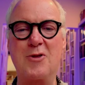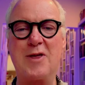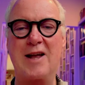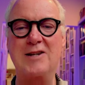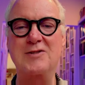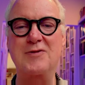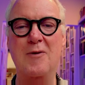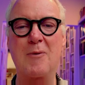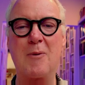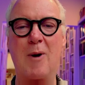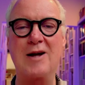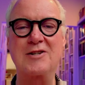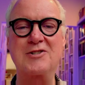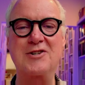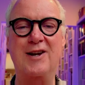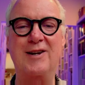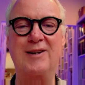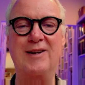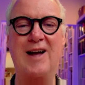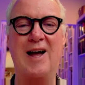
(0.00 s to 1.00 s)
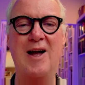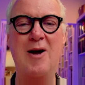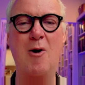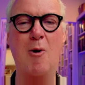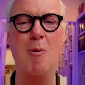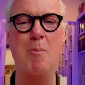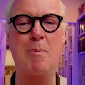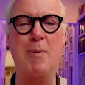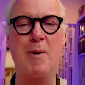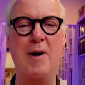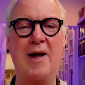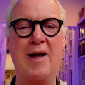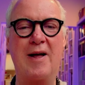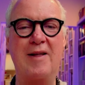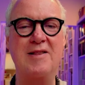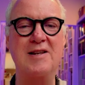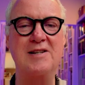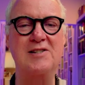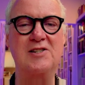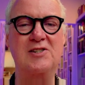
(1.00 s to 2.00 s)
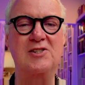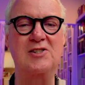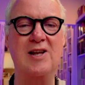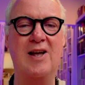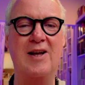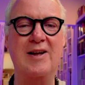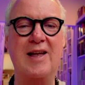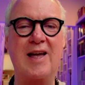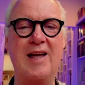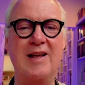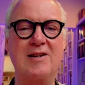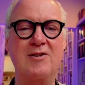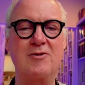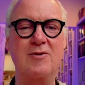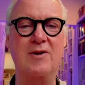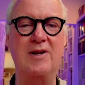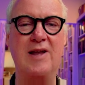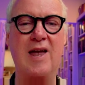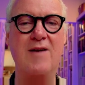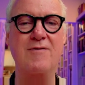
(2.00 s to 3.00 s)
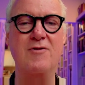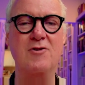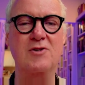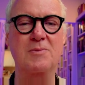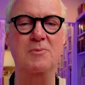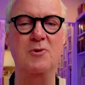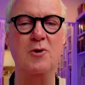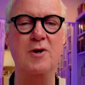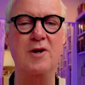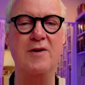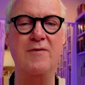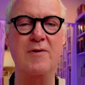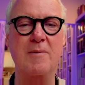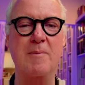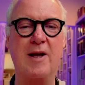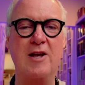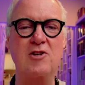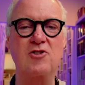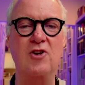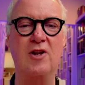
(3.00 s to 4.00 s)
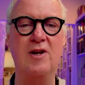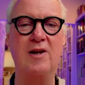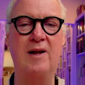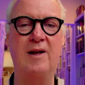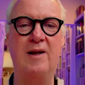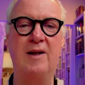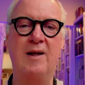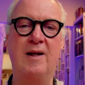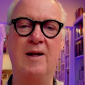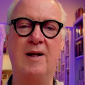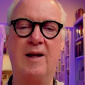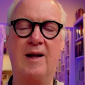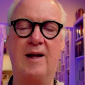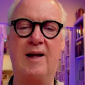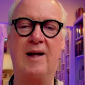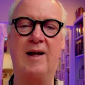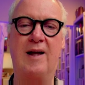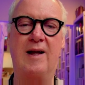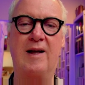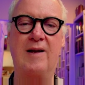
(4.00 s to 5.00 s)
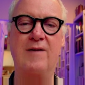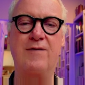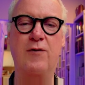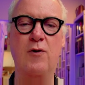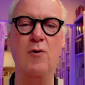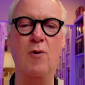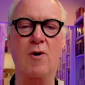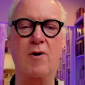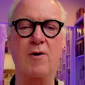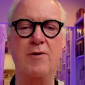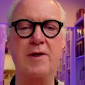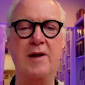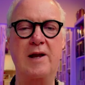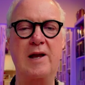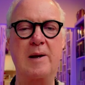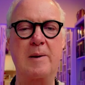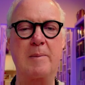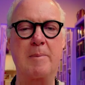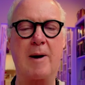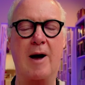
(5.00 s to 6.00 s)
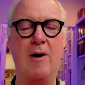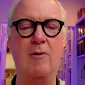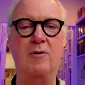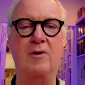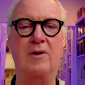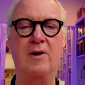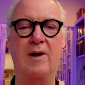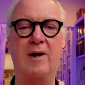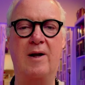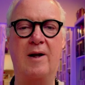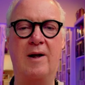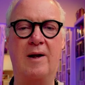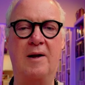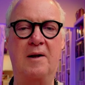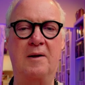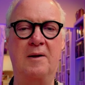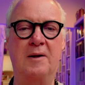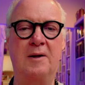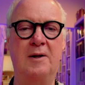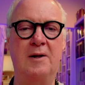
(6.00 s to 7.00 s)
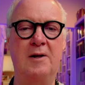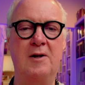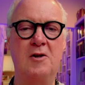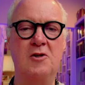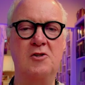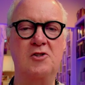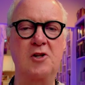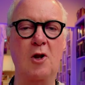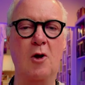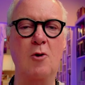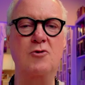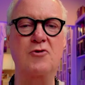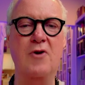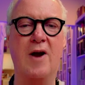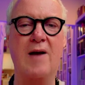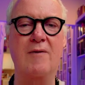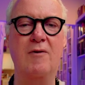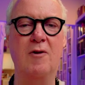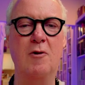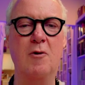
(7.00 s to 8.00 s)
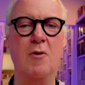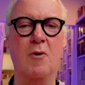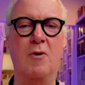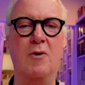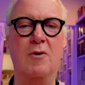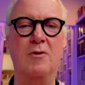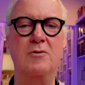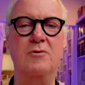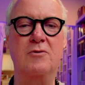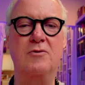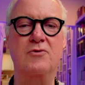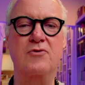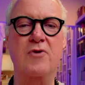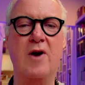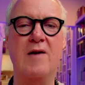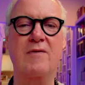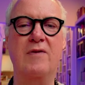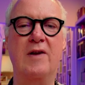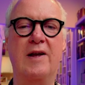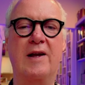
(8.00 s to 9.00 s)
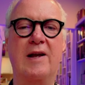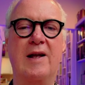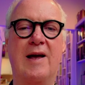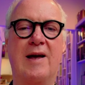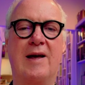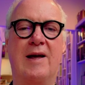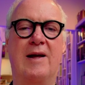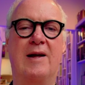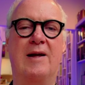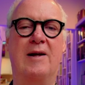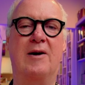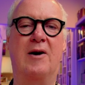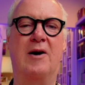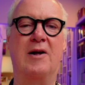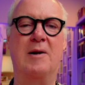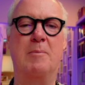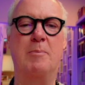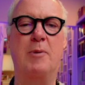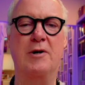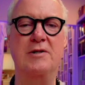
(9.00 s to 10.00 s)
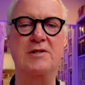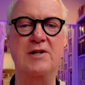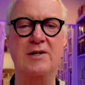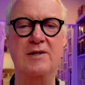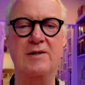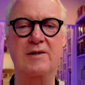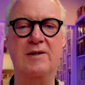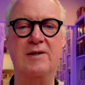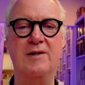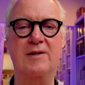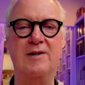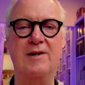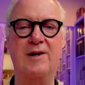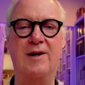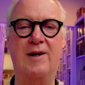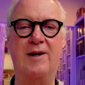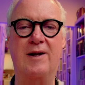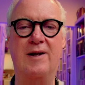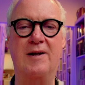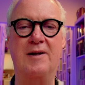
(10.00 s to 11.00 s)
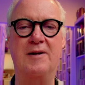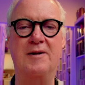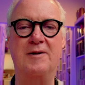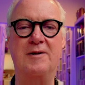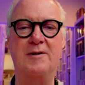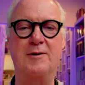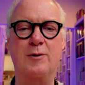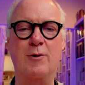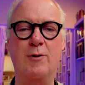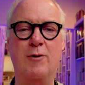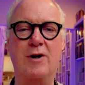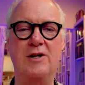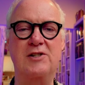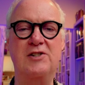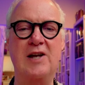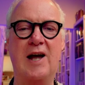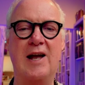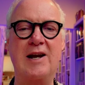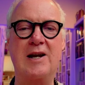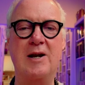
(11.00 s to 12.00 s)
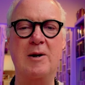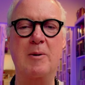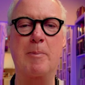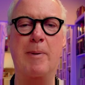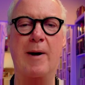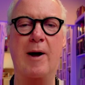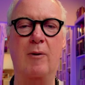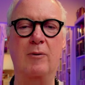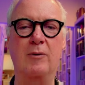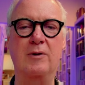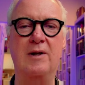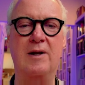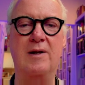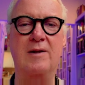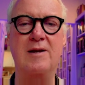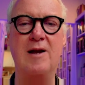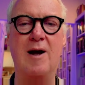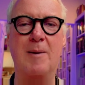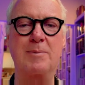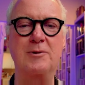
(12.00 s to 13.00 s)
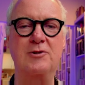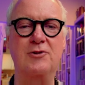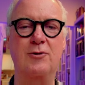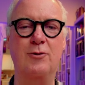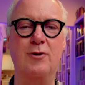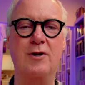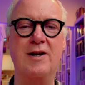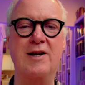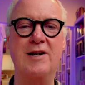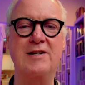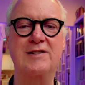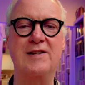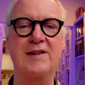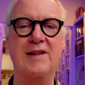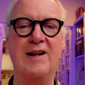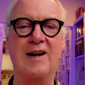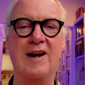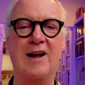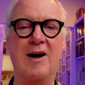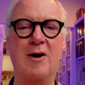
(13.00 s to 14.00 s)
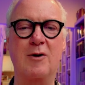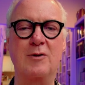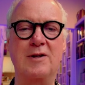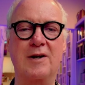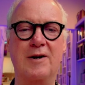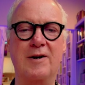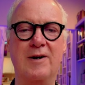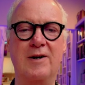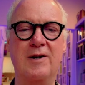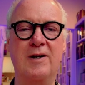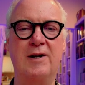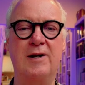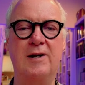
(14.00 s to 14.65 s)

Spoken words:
thanks for watching. I hope this gave you some good information. If you're thinking about slow travel or traveling on a budget, and you're excited about the opportunities that are out there,